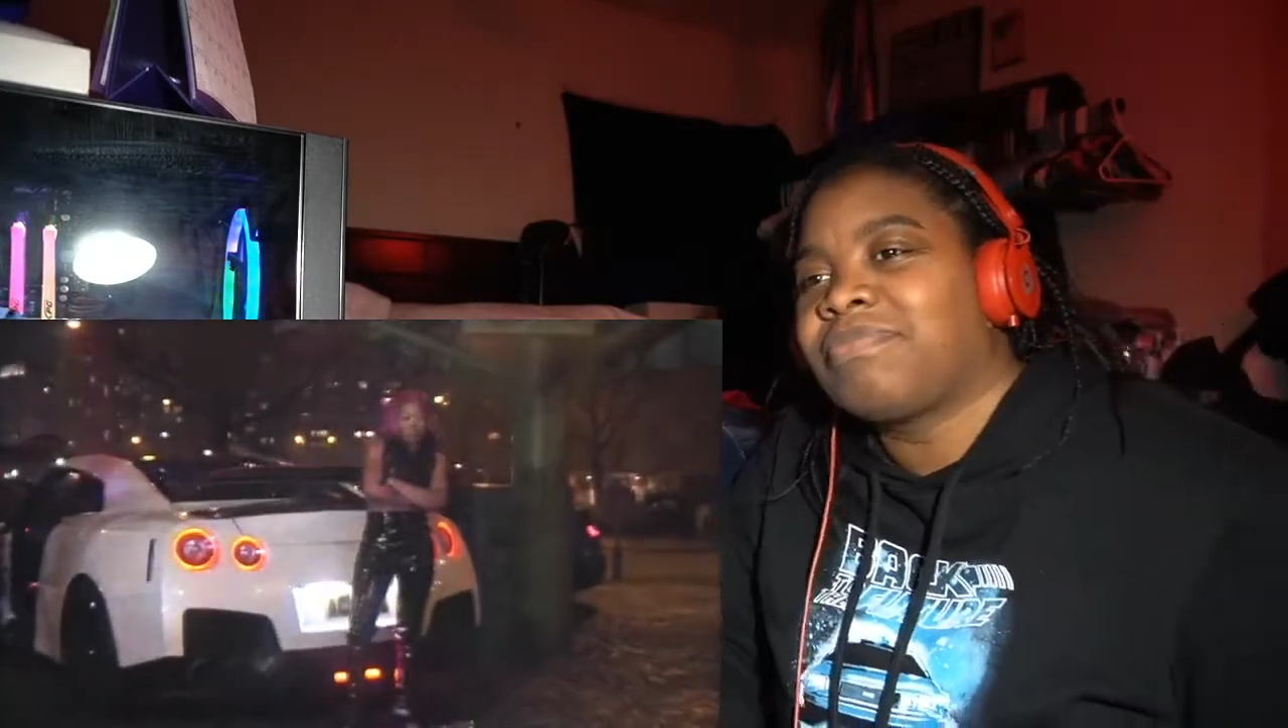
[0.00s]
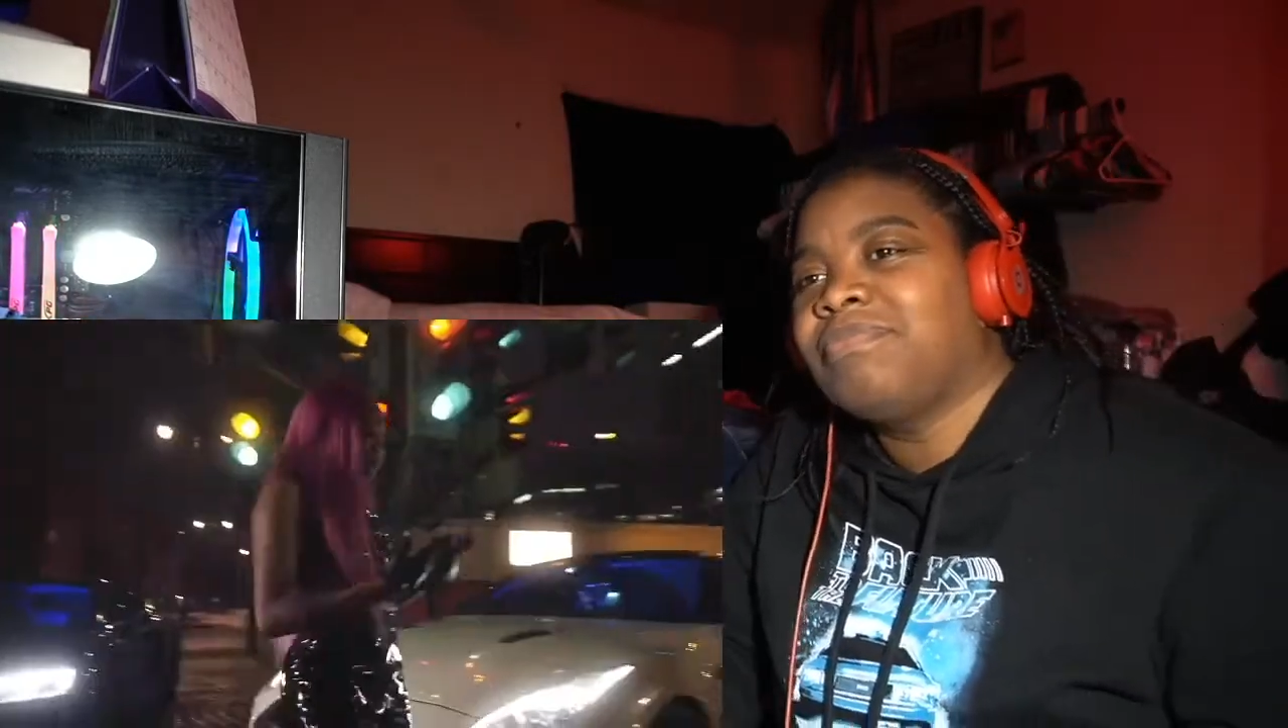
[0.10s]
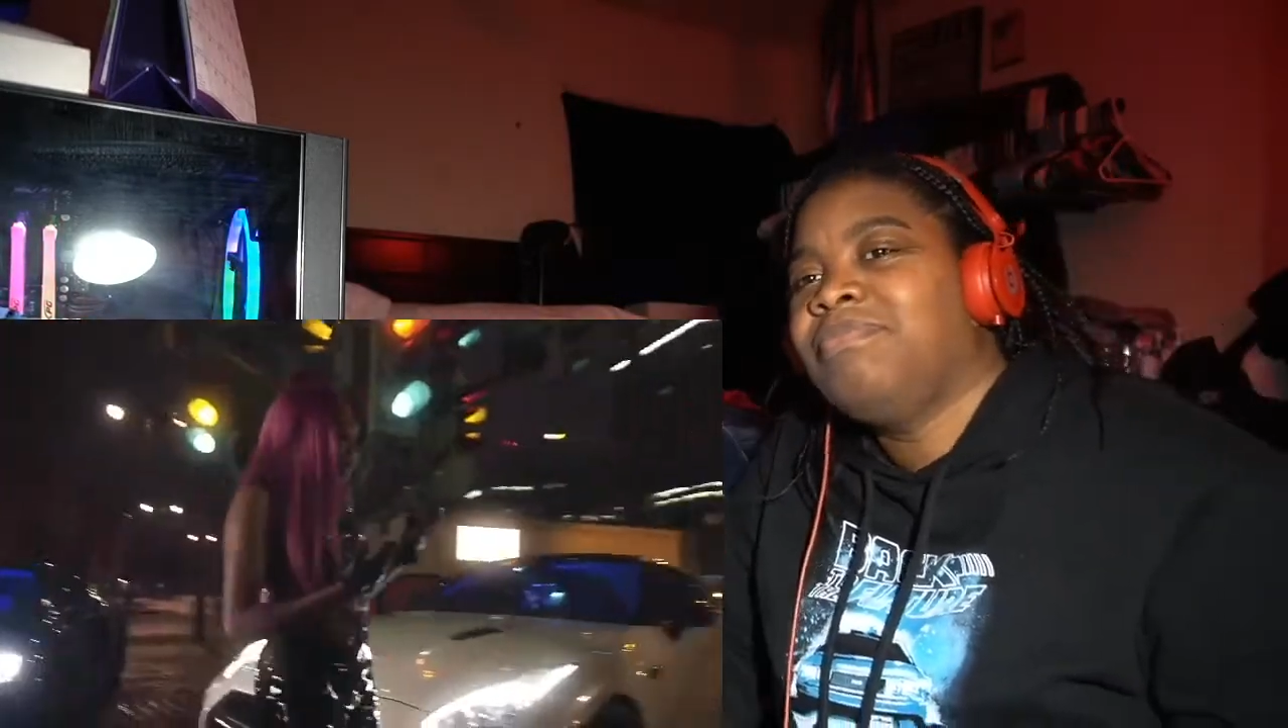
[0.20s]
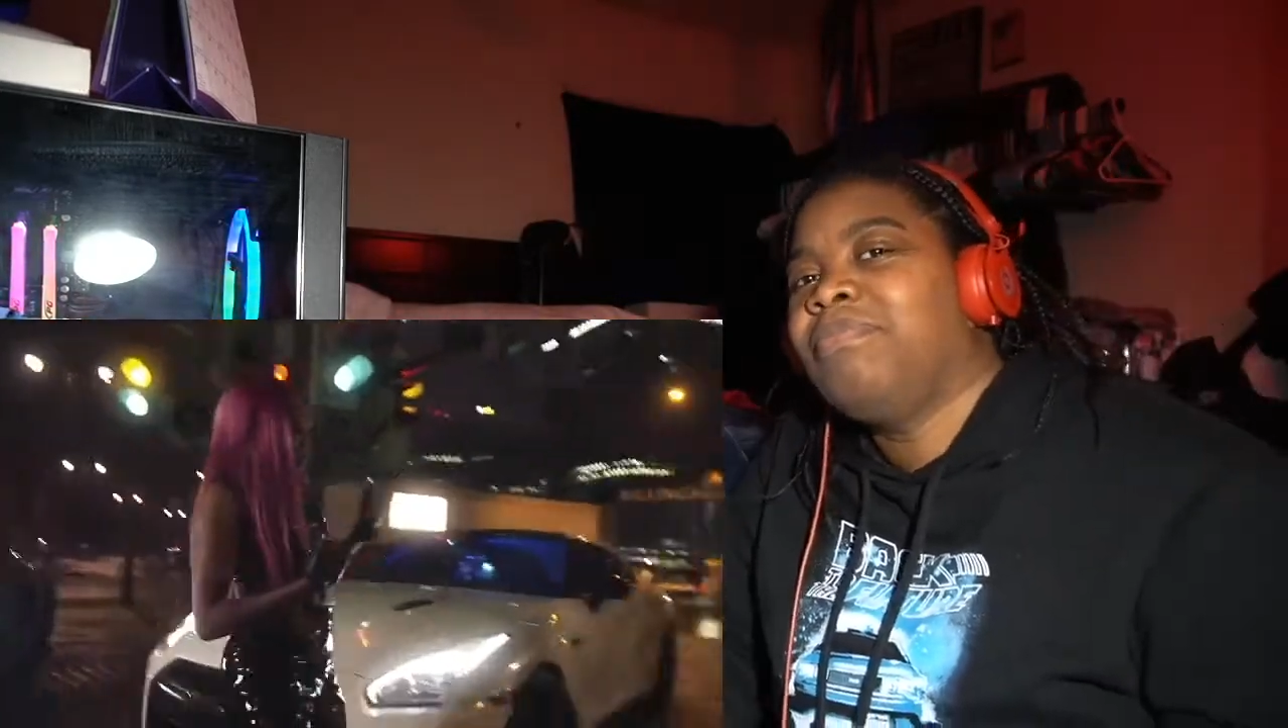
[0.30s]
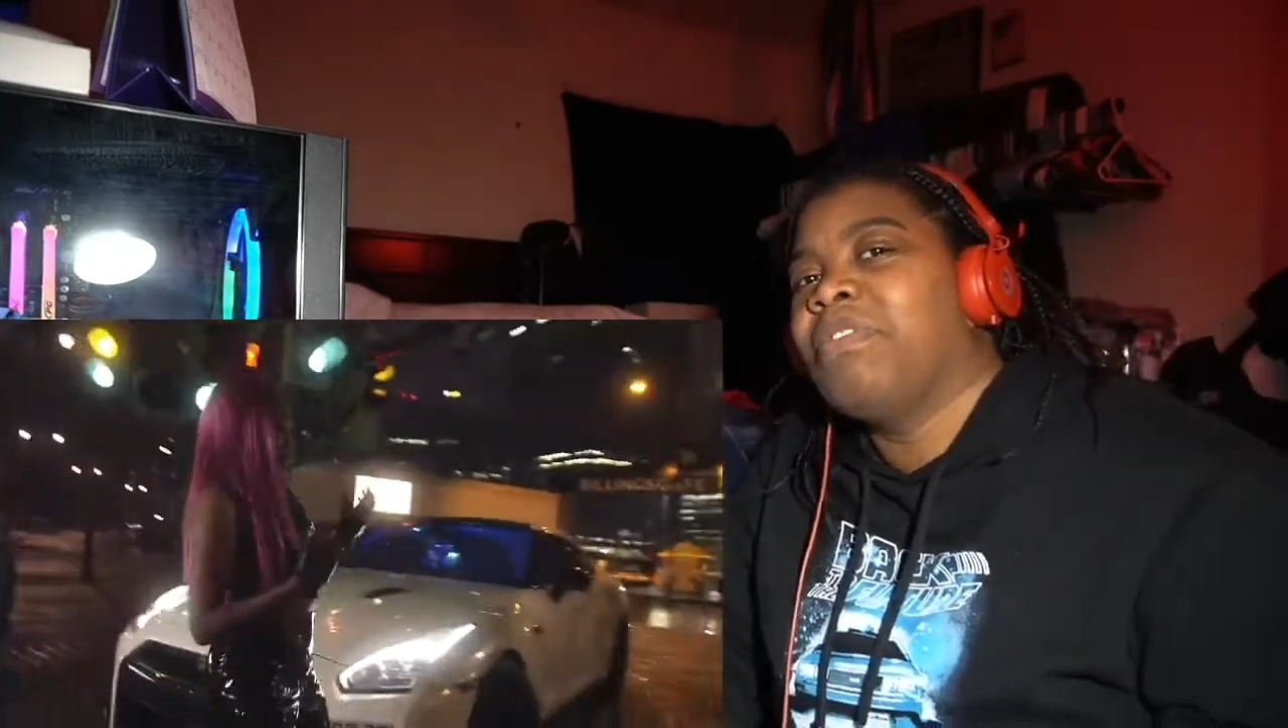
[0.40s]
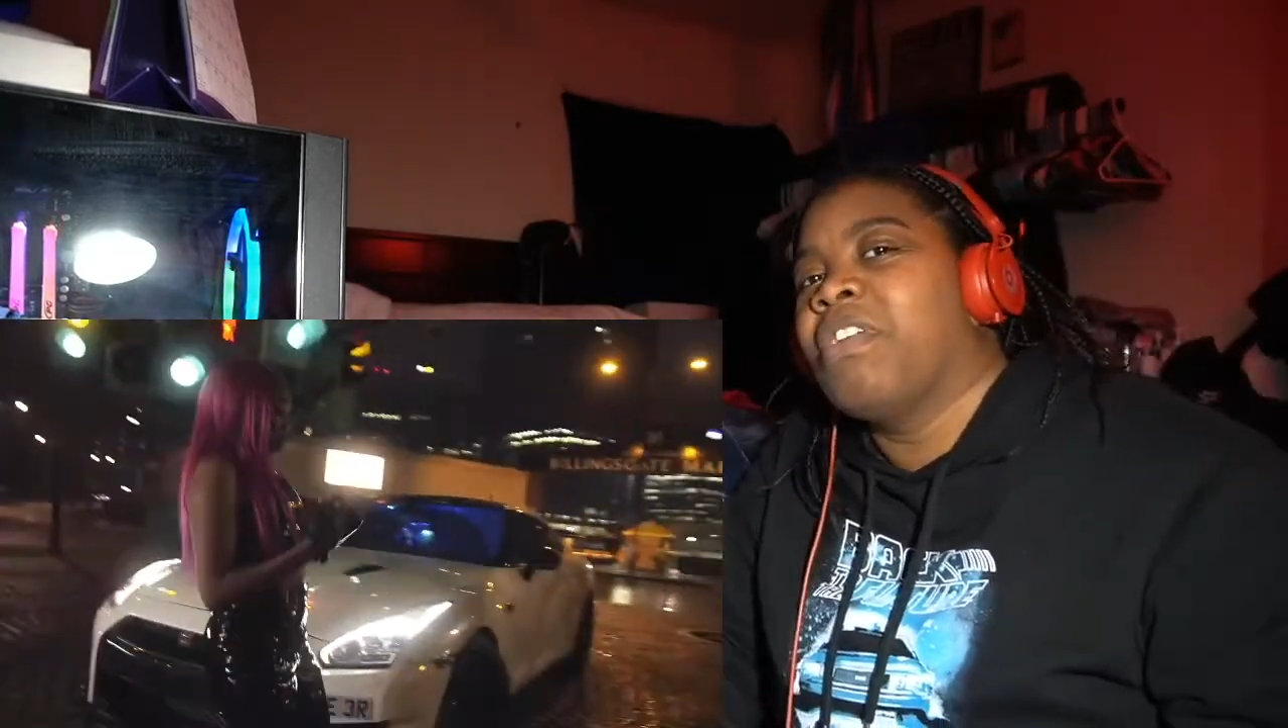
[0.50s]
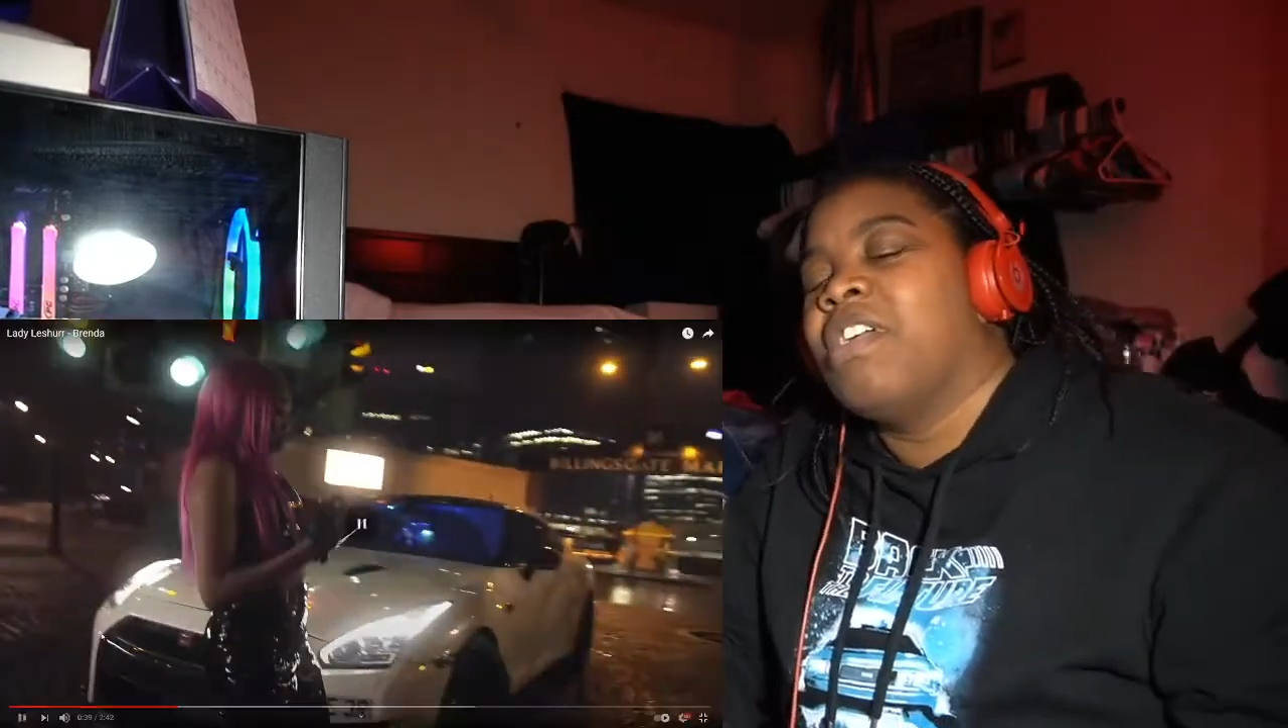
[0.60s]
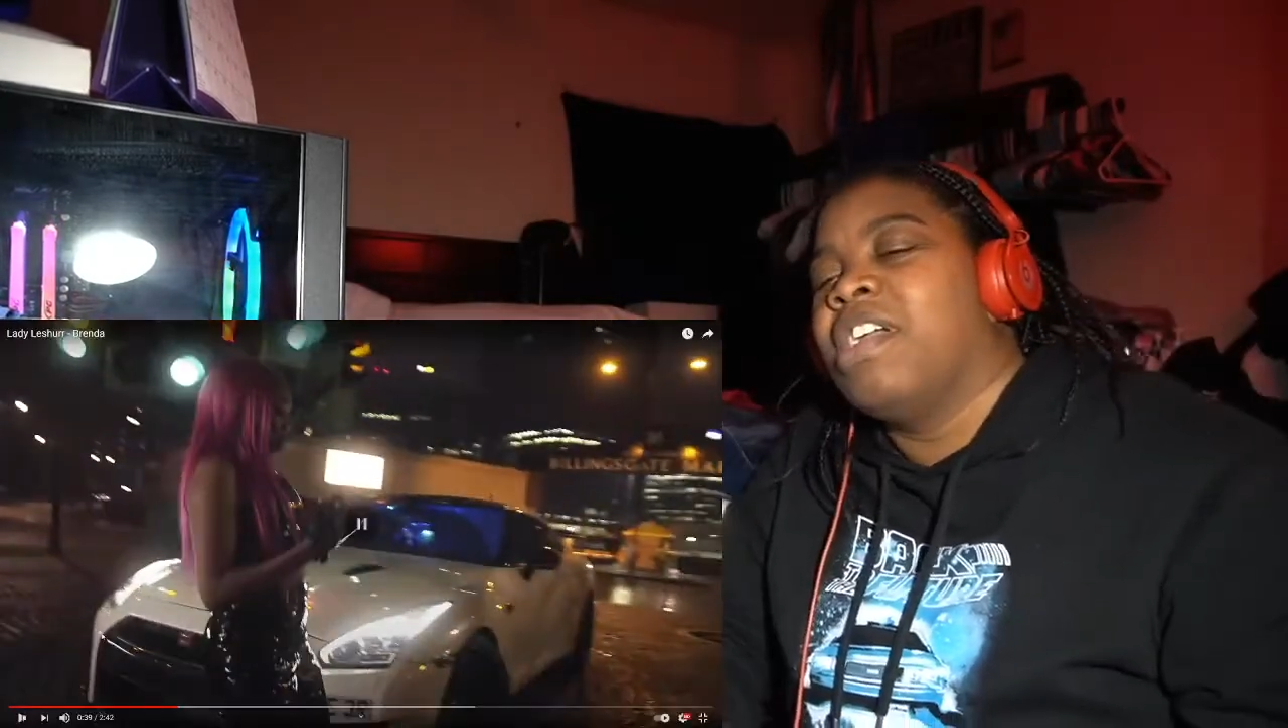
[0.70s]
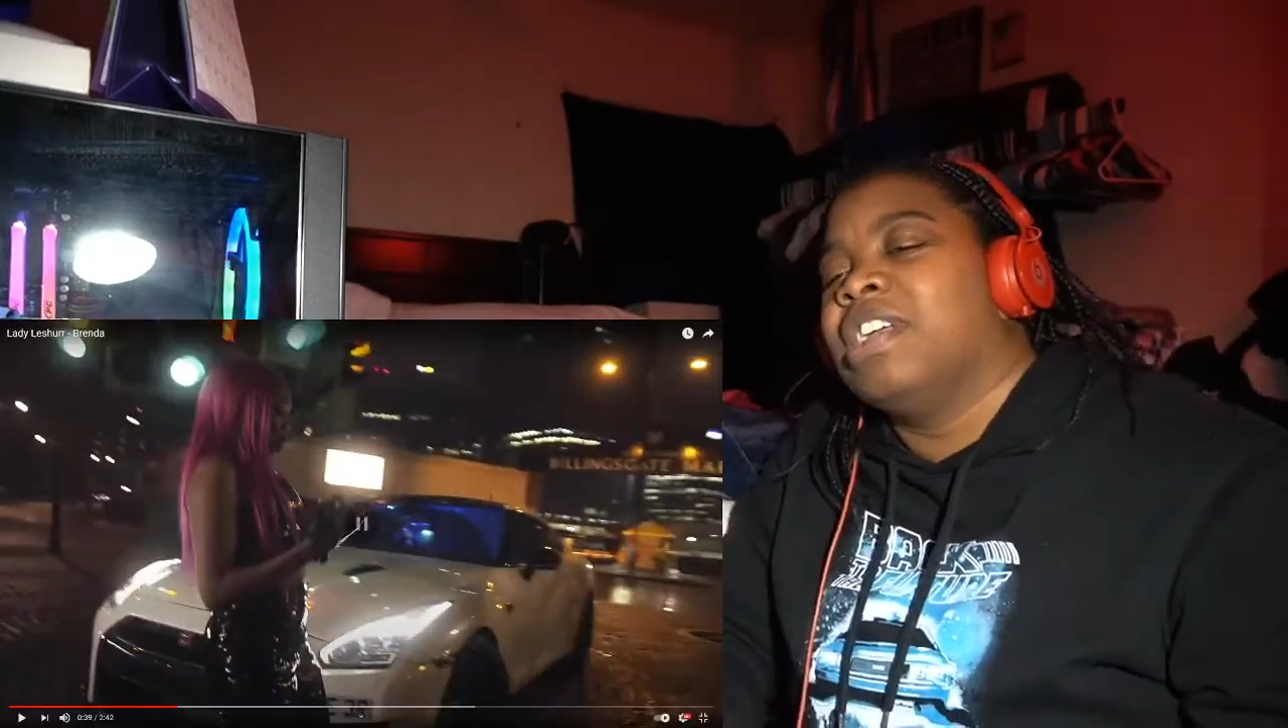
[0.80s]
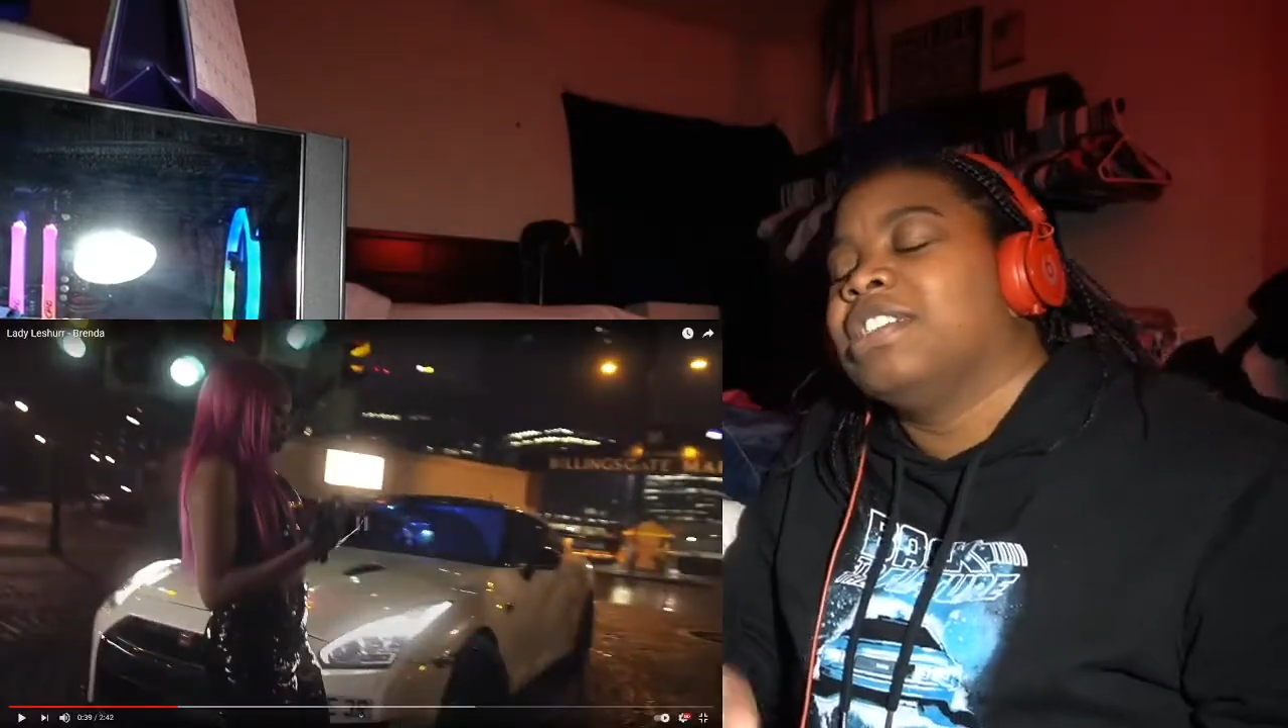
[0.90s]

uh. drop.